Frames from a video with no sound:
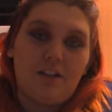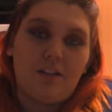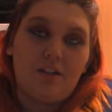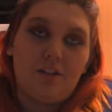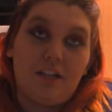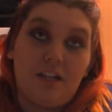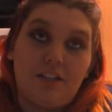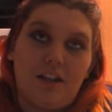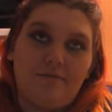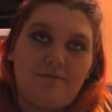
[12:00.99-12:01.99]
turned the heat
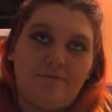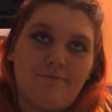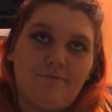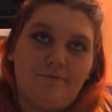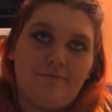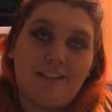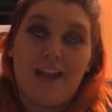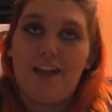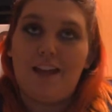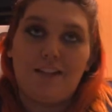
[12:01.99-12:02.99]
down
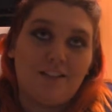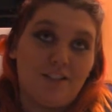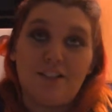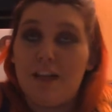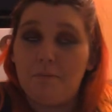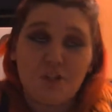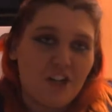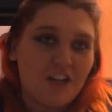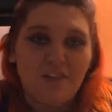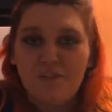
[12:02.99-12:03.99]
and kept
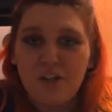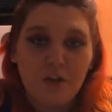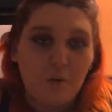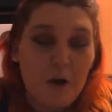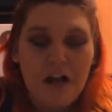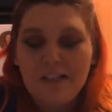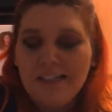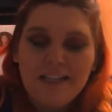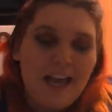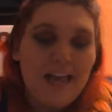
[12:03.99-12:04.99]
stirring it for a little while.
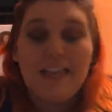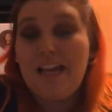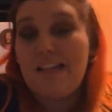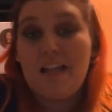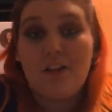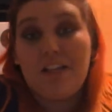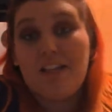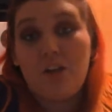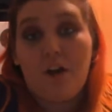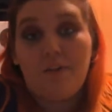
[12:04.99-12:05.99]
And then now the heat's
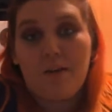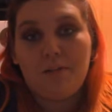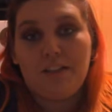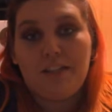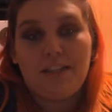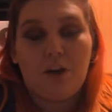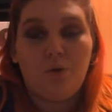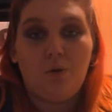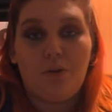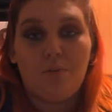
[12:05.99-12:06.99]
off and I'm gonna let that
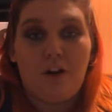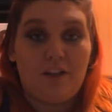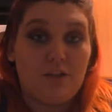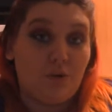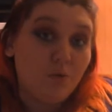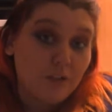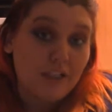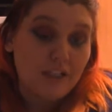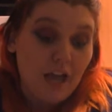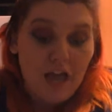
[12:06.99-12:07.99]
cool. And while that's
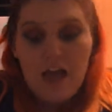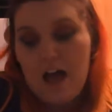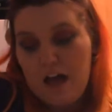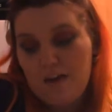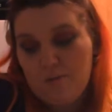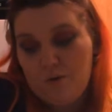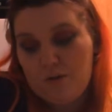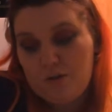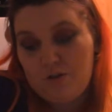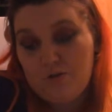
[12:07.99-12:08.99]
cooling, I am going
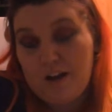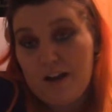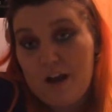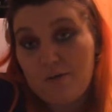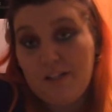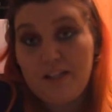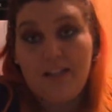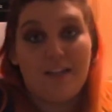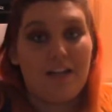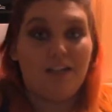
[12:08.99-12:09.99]
to cut out the
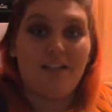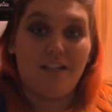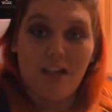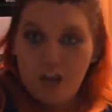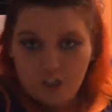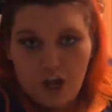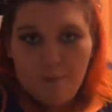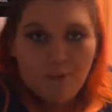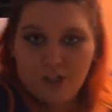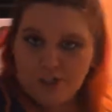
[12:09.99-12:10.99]
19
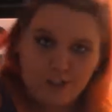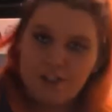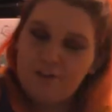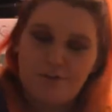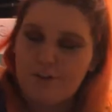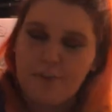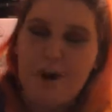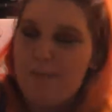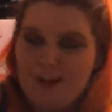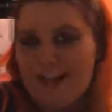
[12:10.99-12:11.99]
toppers for the
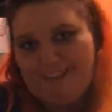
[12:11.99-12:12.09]
pot pie.